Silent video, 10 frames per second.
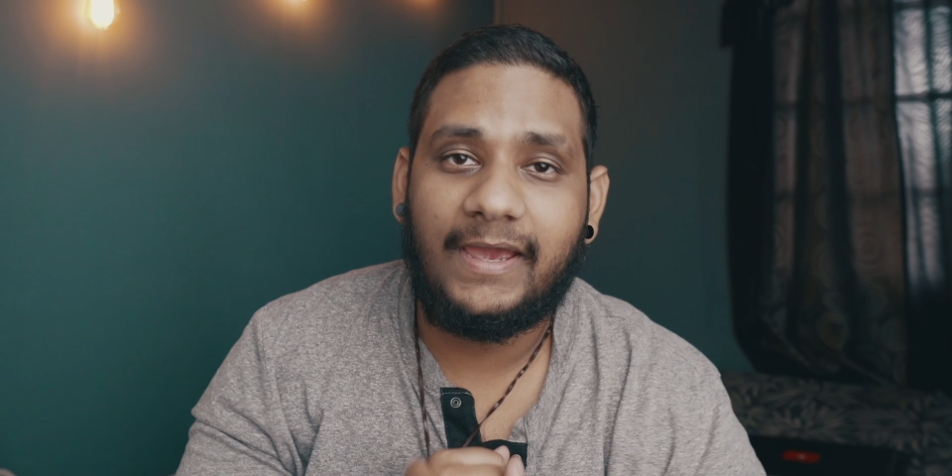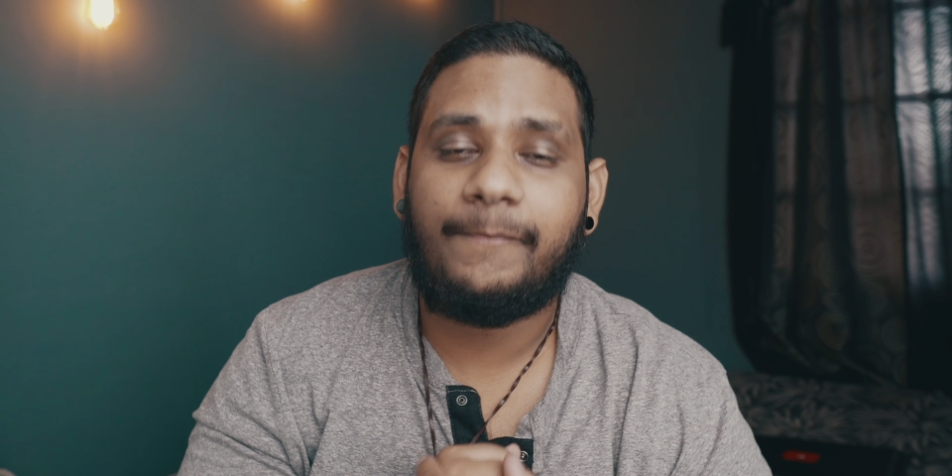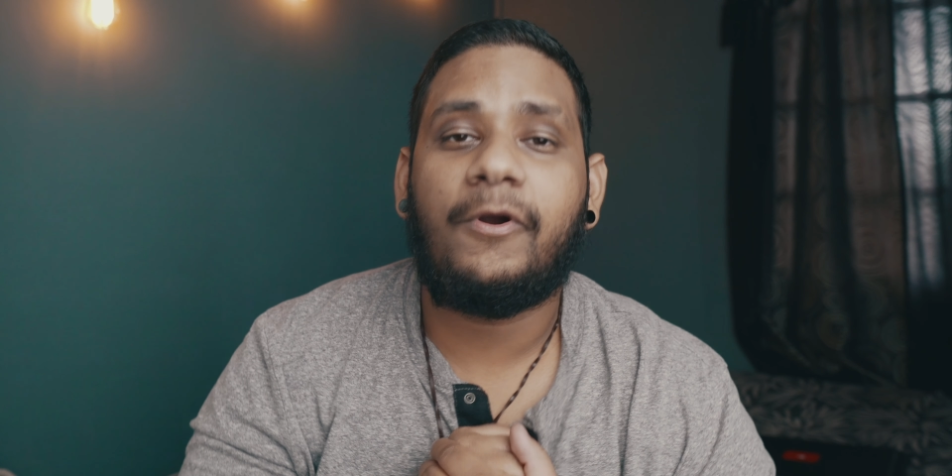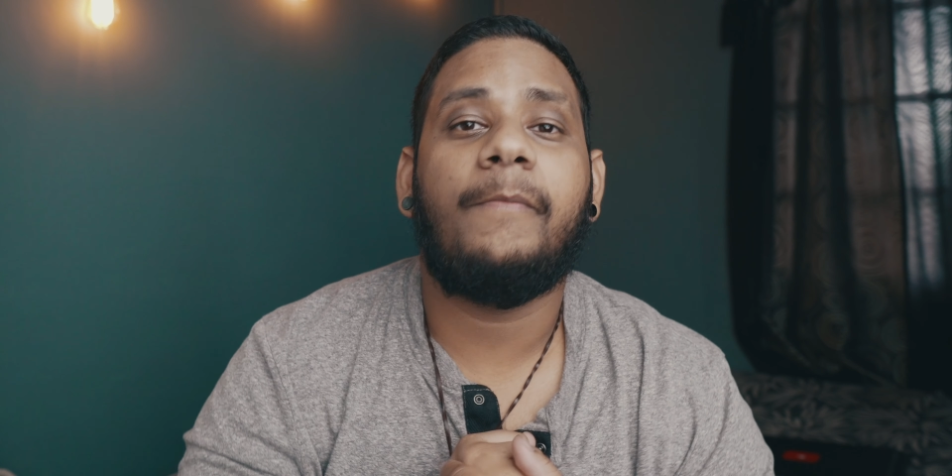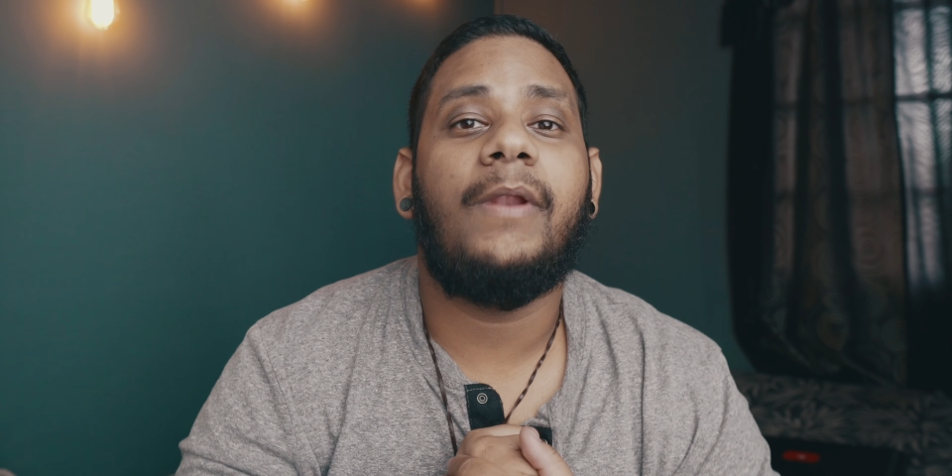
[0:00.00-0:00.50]

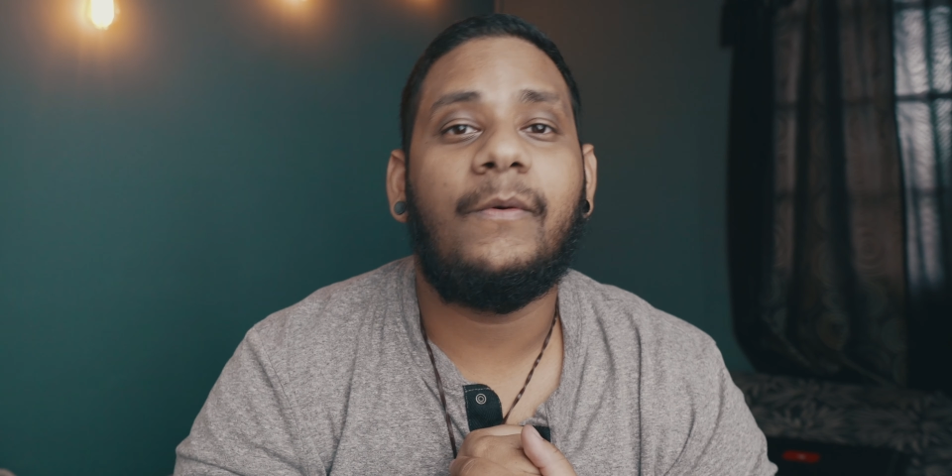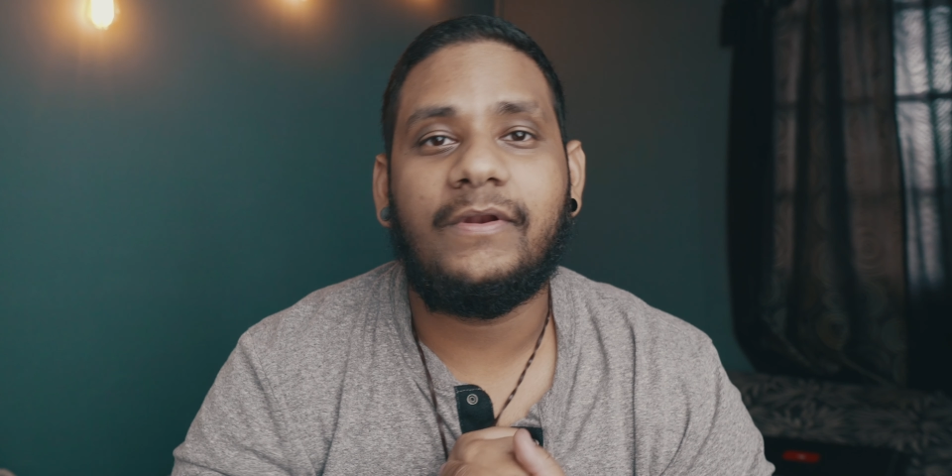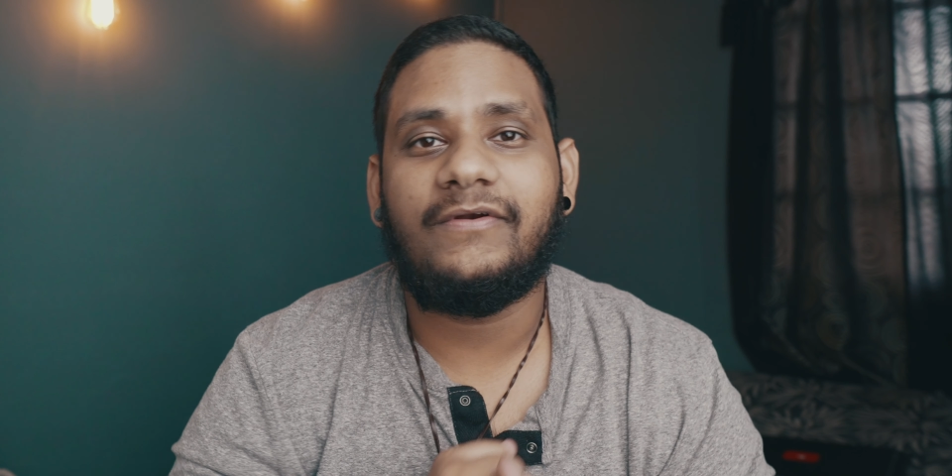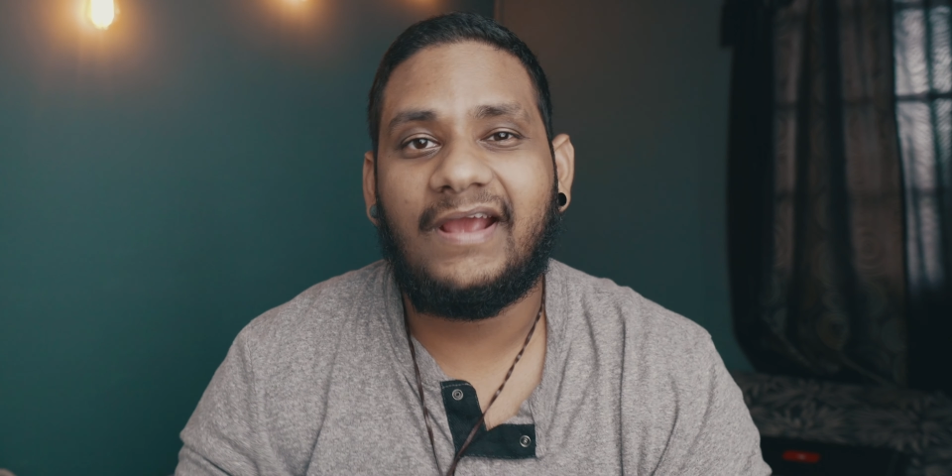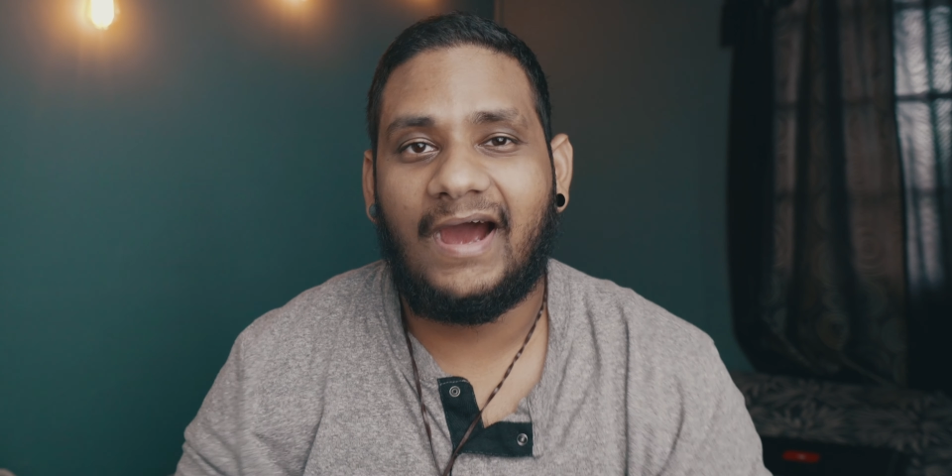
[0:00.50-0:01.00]
problem
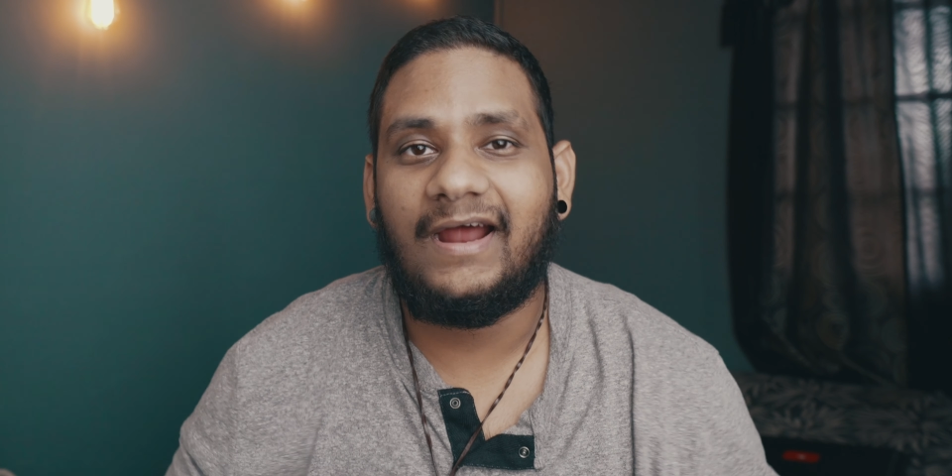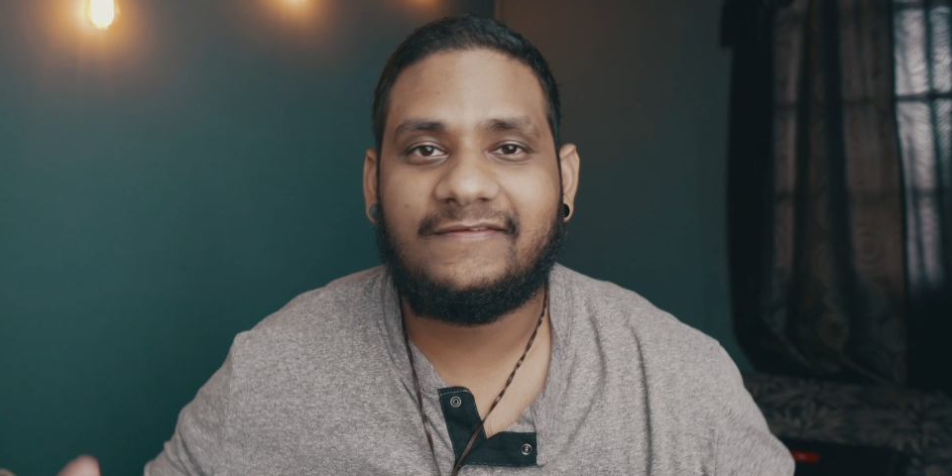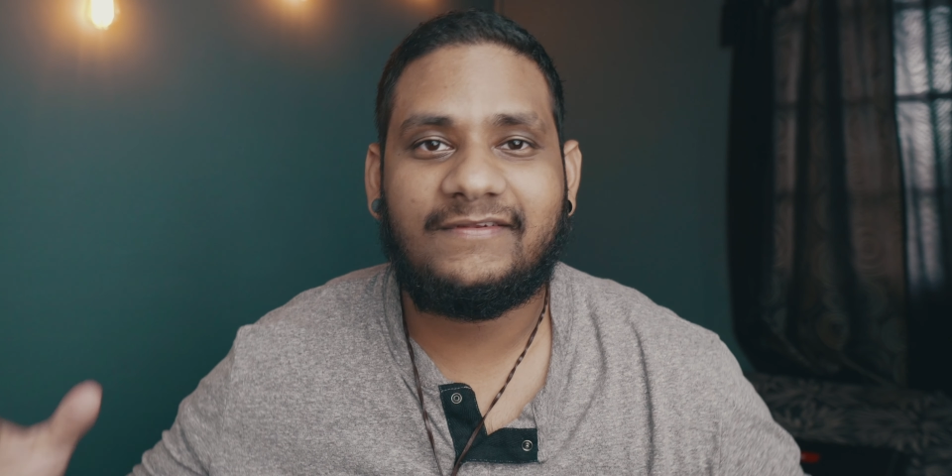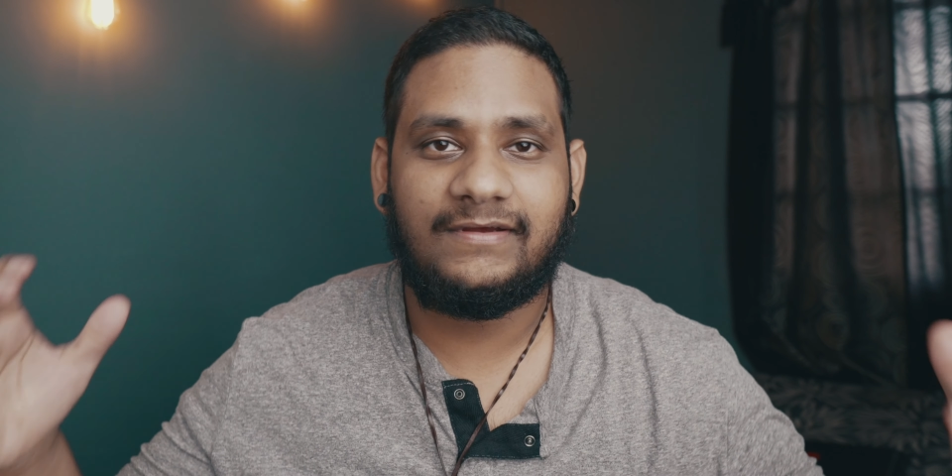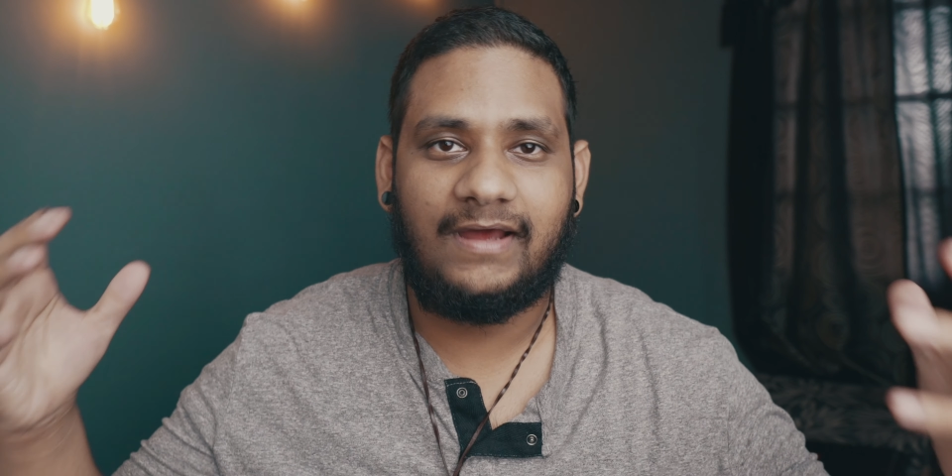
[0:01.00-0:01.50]
with
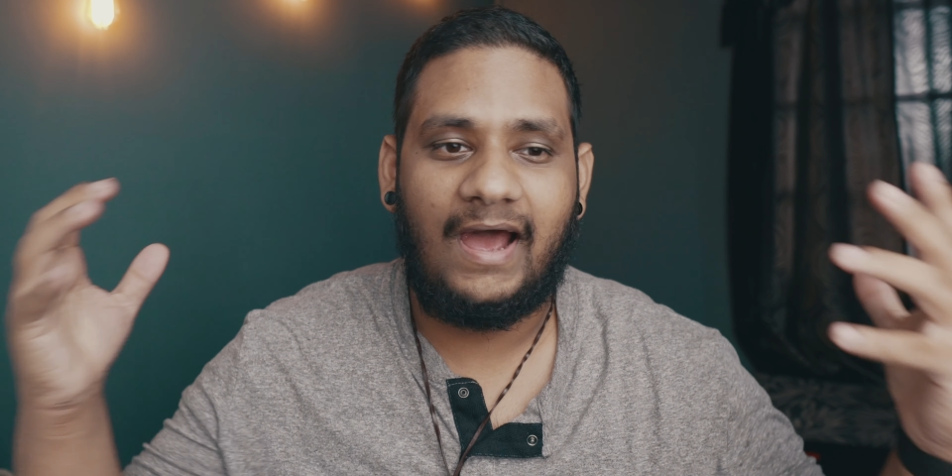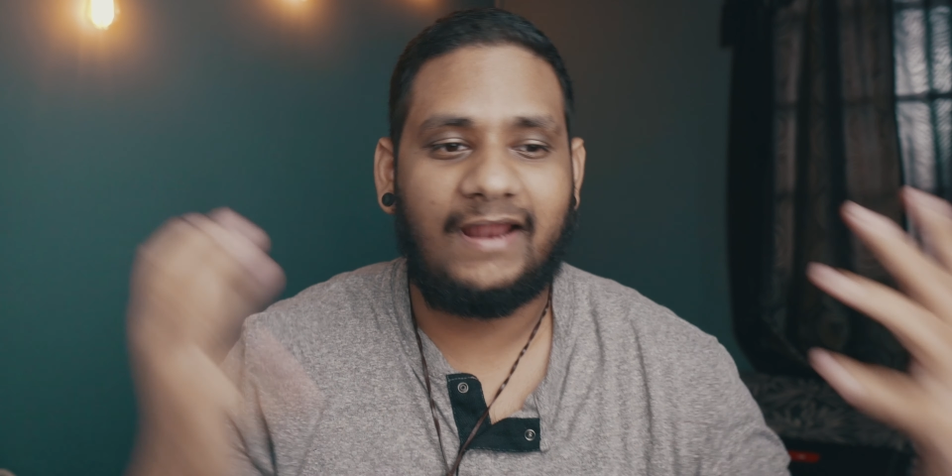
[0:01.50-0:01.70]
regards to